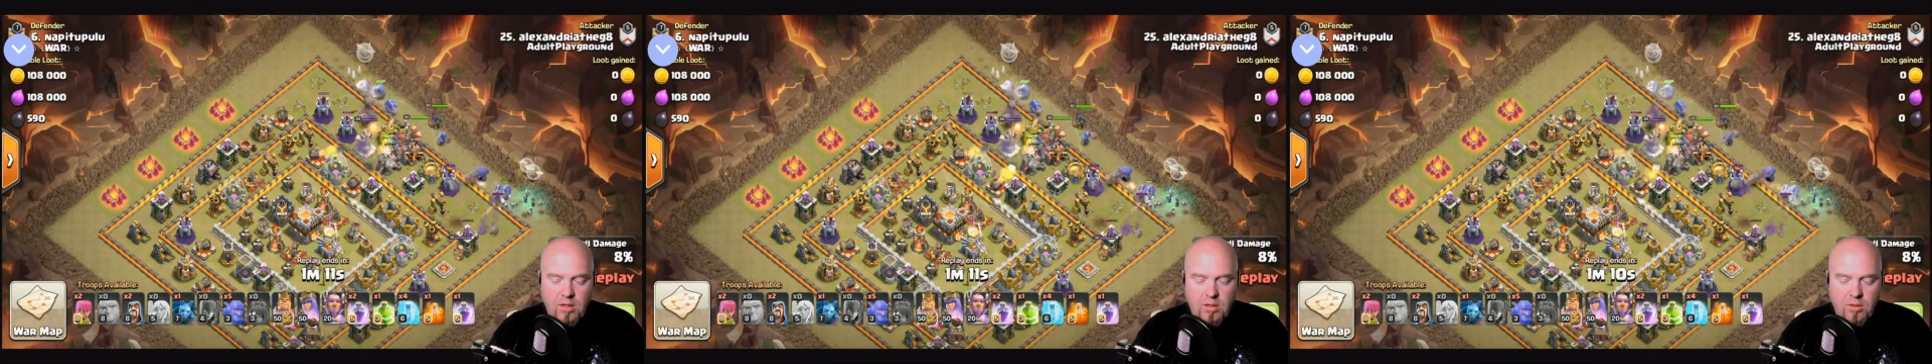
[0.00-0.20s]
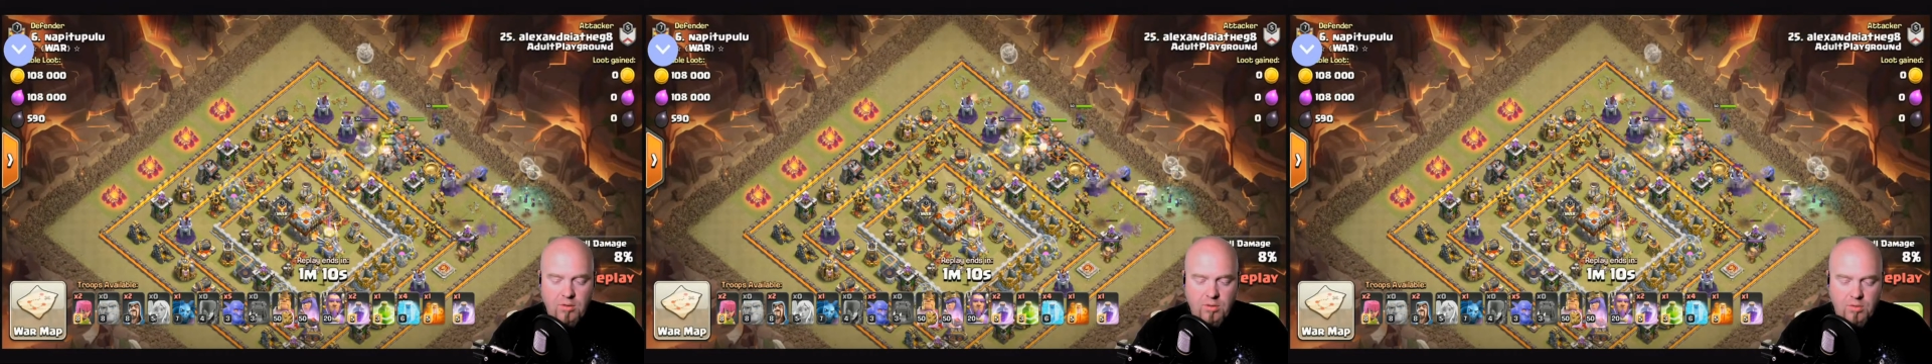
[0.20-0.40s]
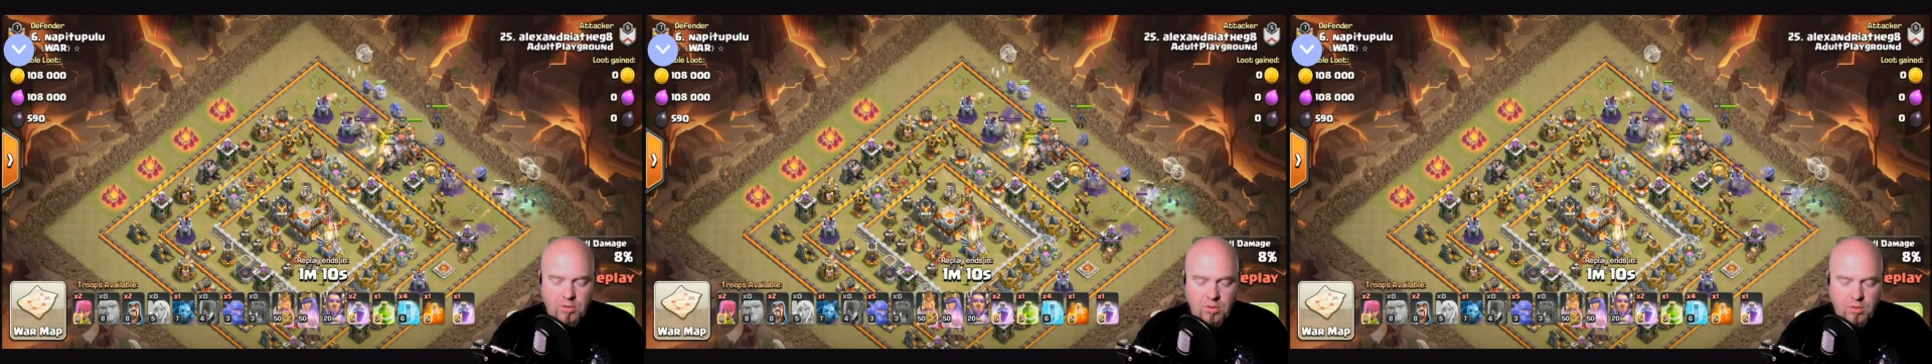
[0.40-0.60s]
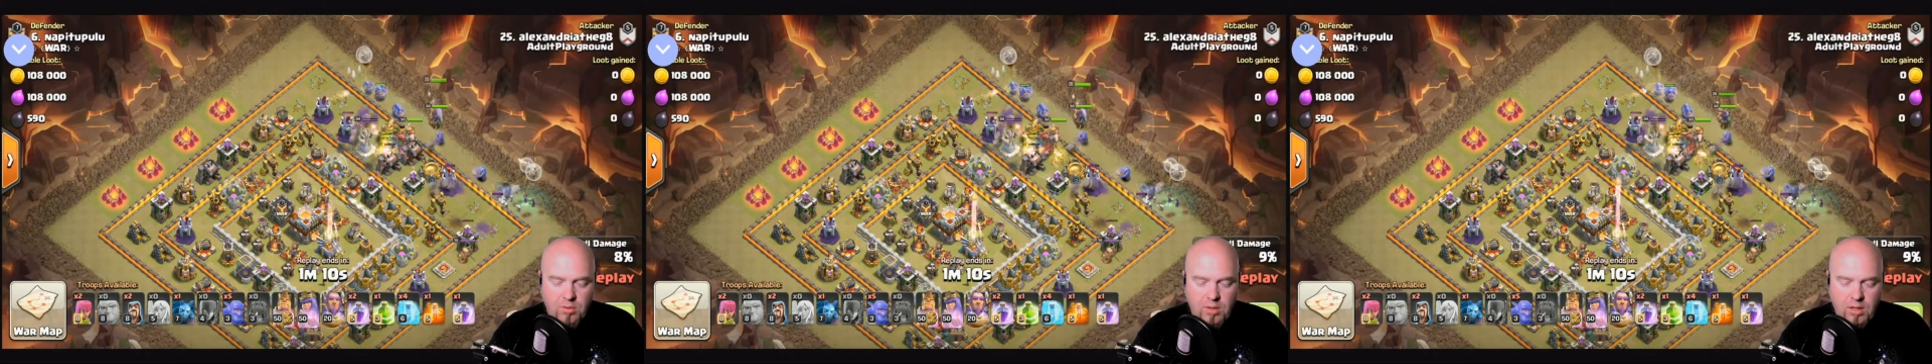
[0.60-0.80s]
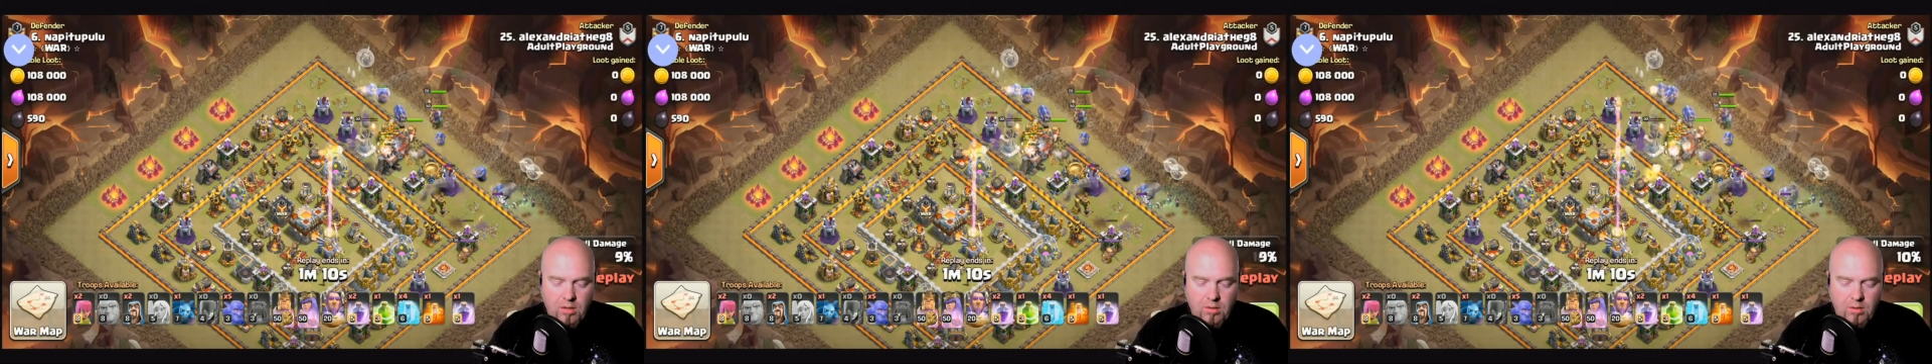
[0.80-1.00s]
Heroes go
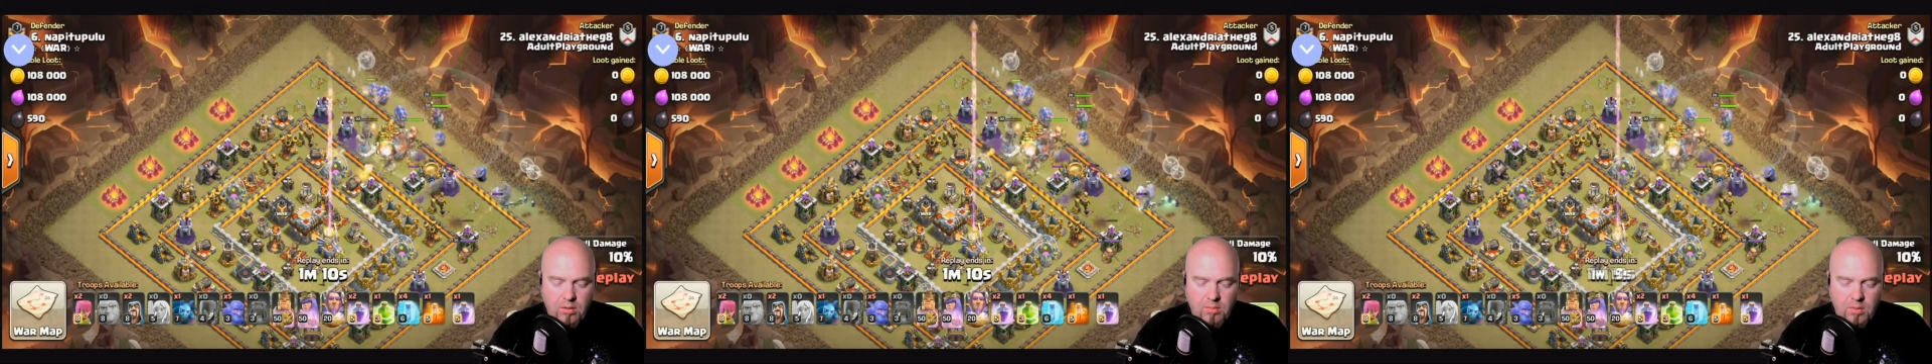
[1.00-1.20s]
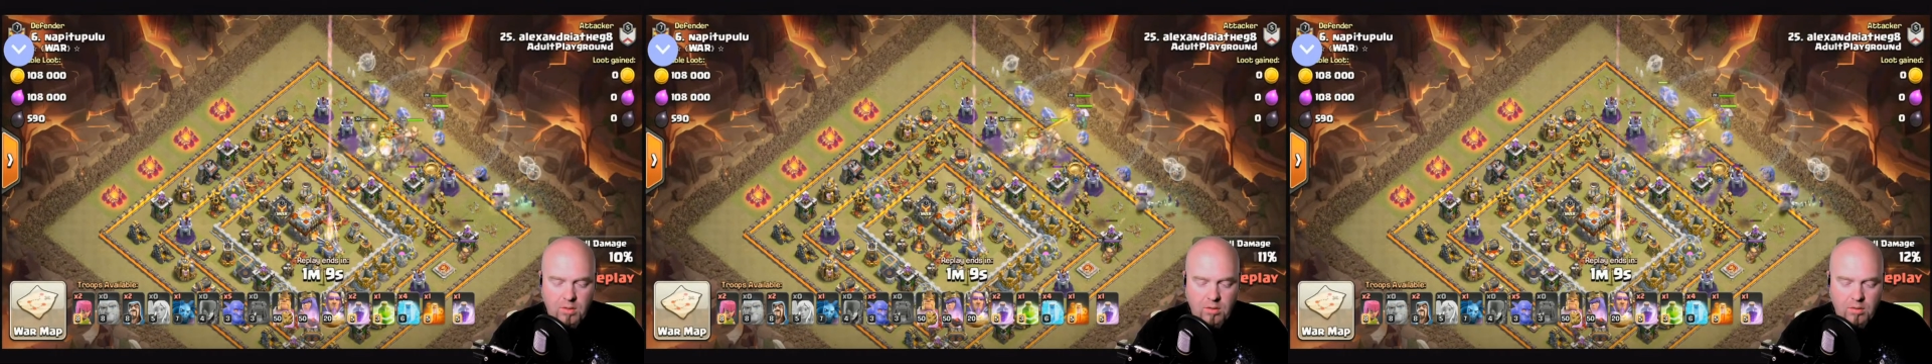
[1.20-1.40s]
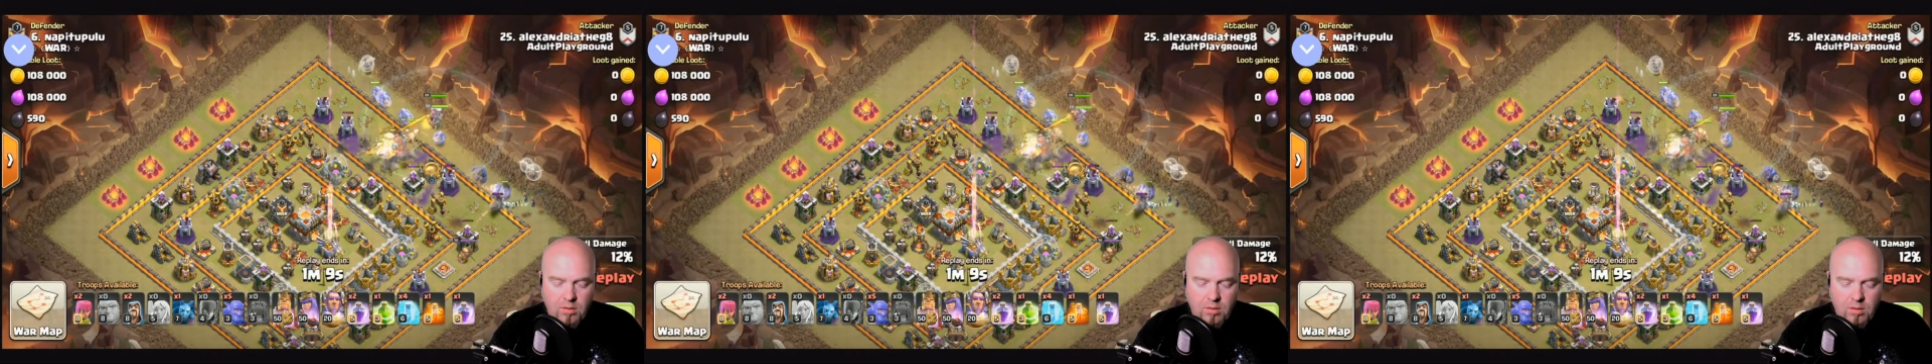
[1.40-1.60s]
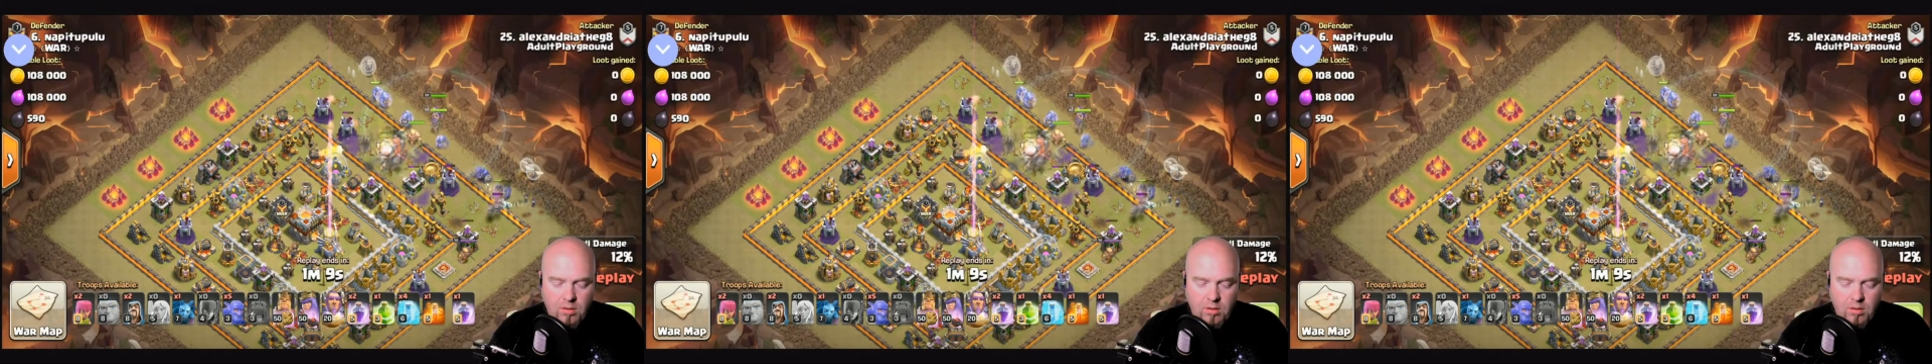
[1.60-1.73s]
down in the middle.